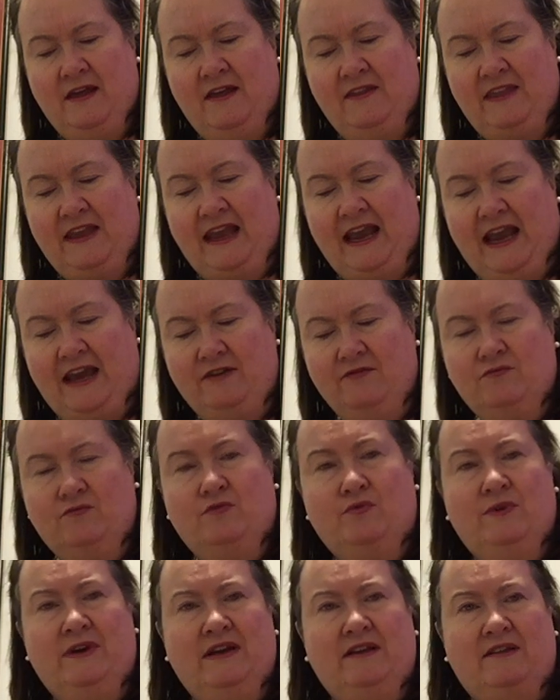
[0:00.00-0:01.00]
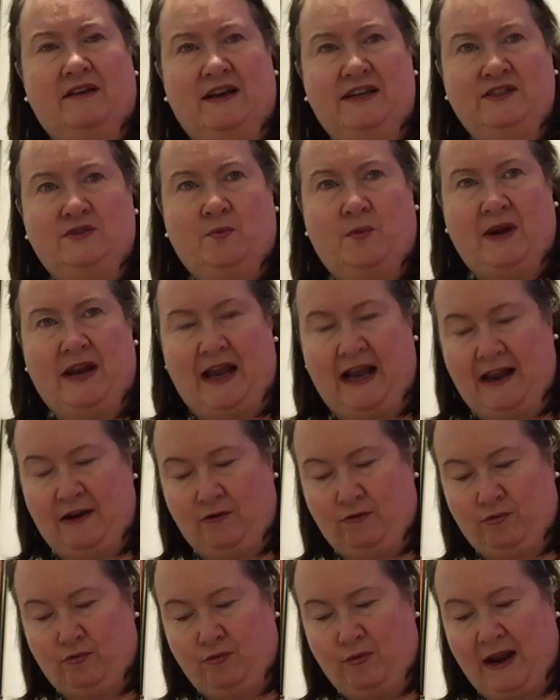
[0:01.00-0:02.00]
They hadn't realized what a
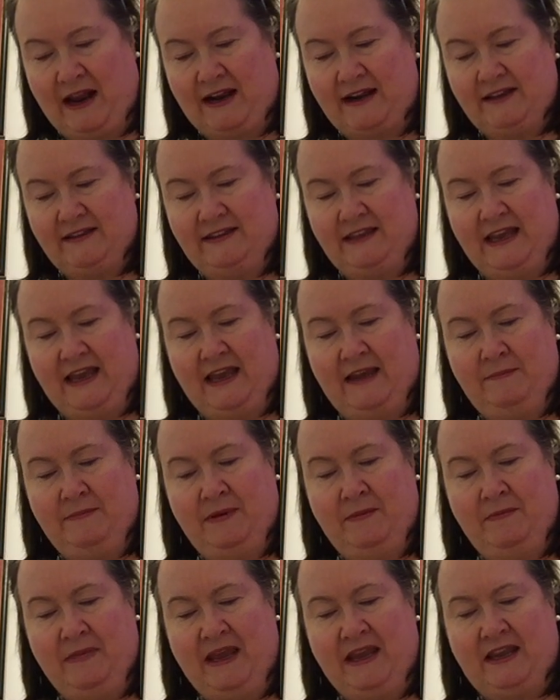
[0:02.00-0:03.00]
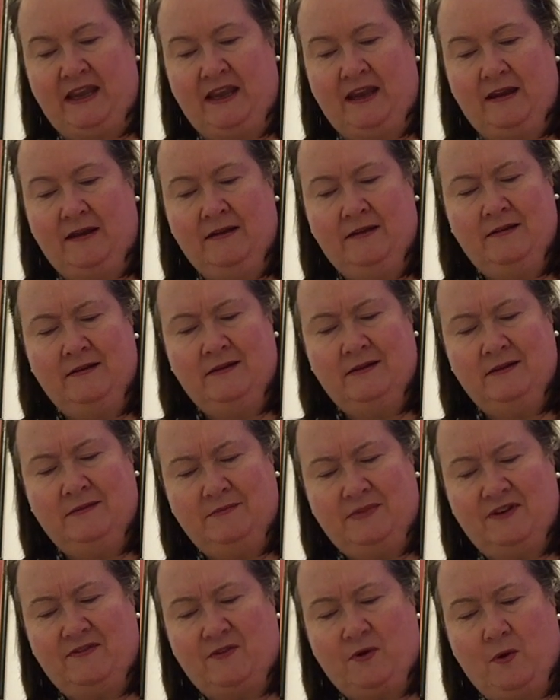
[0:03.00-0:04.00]
racket they had been making,
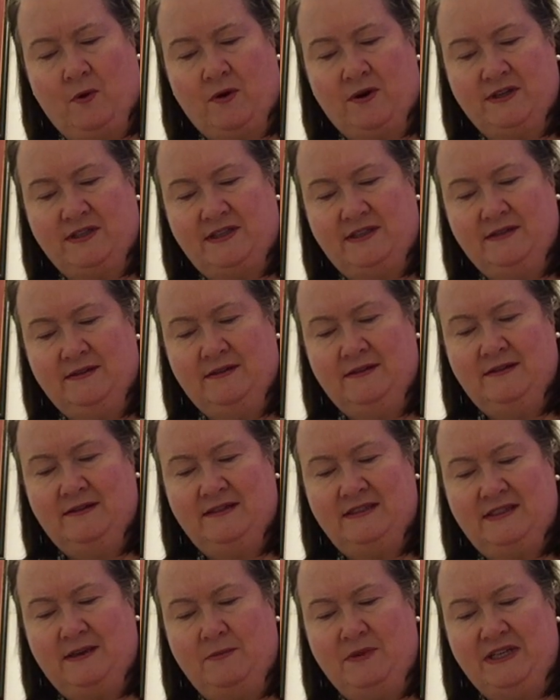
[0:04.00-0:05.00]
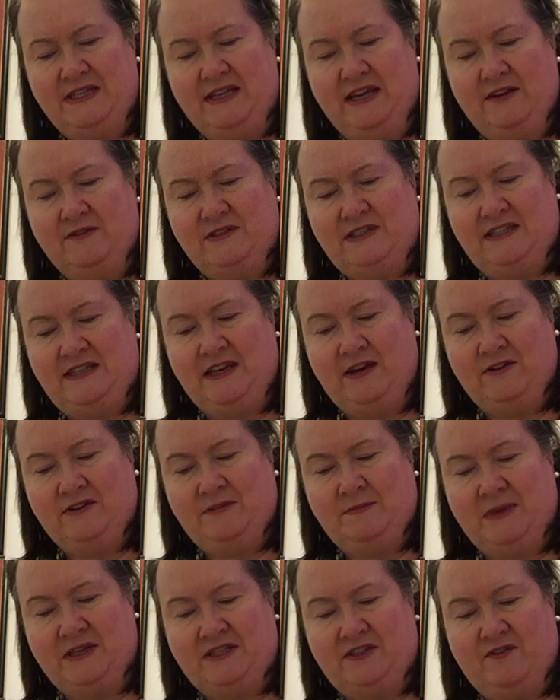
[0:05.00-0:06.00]
but of course, someone downstairs
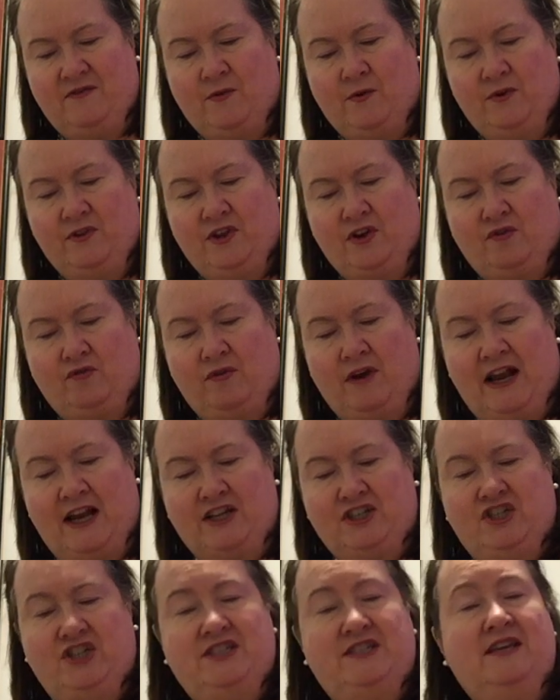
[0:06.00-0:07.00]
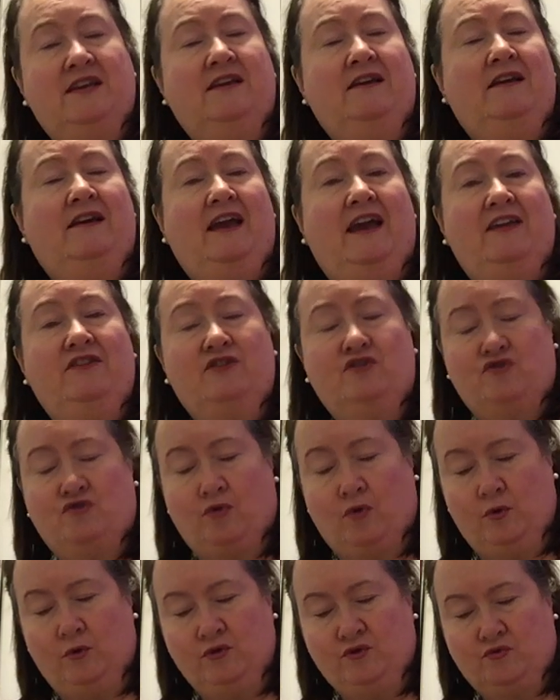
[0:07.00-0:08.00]
must have heard the crashes and the
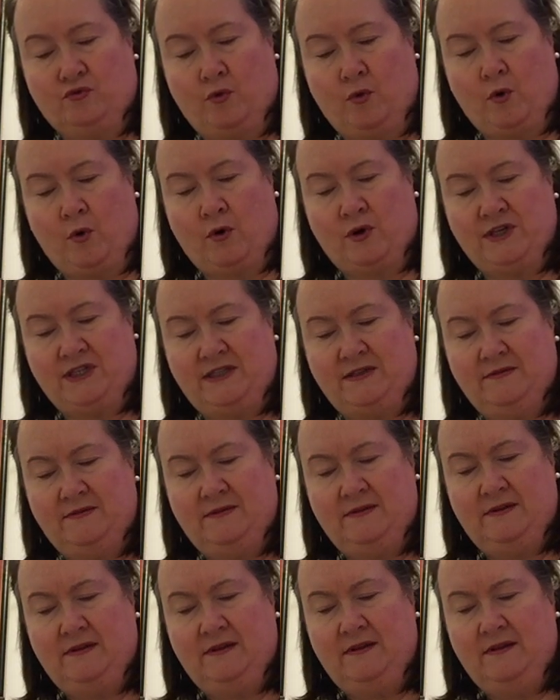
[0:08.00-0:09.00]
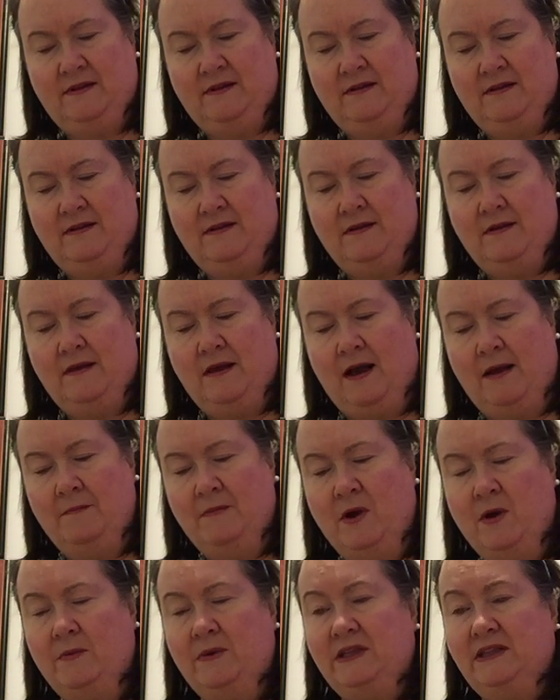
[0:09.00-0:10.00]
troll's roars. A
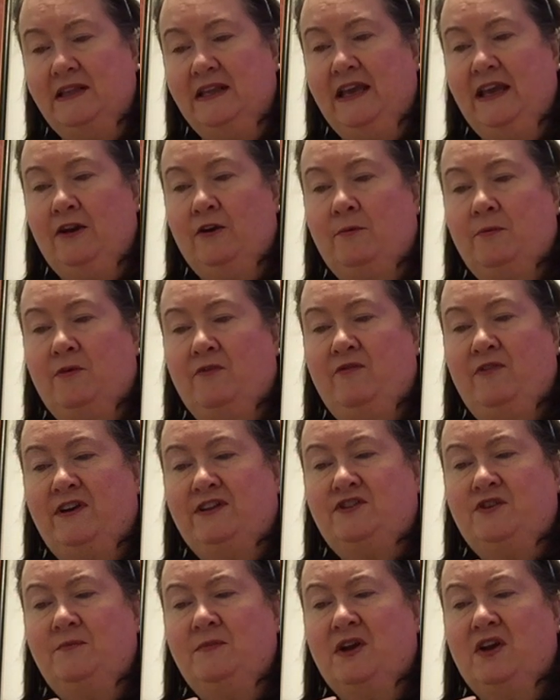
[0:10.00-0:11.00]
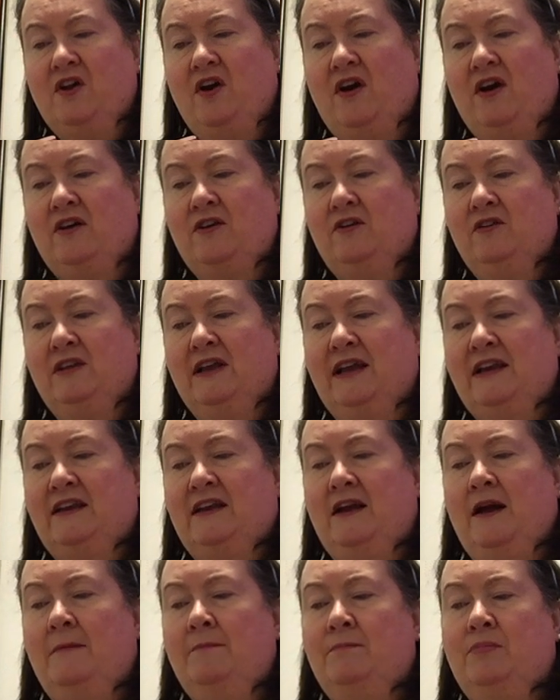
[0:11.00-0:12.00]
moment later, Professor McGonagall had
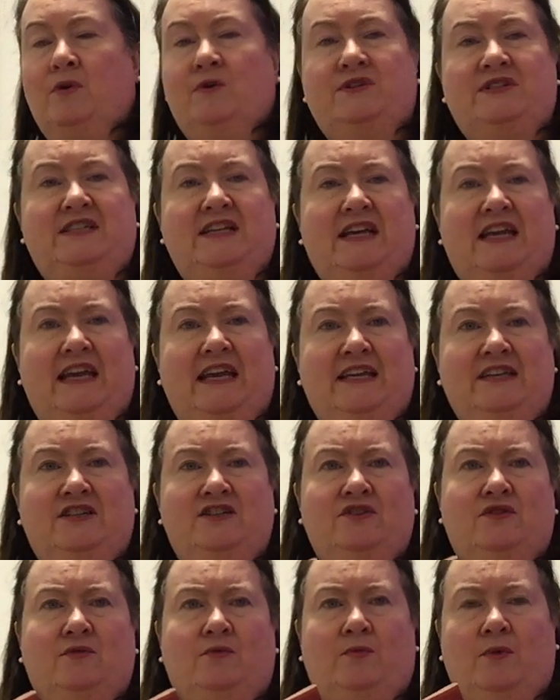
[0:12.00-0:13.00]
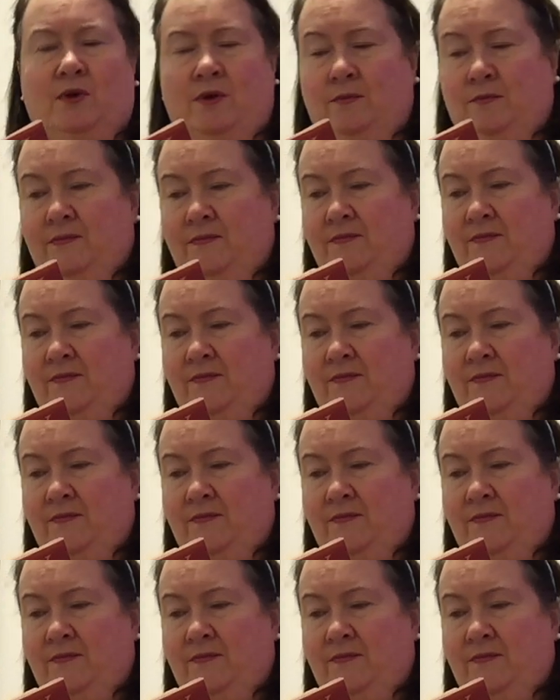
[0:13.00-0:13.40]
come bursting into the room,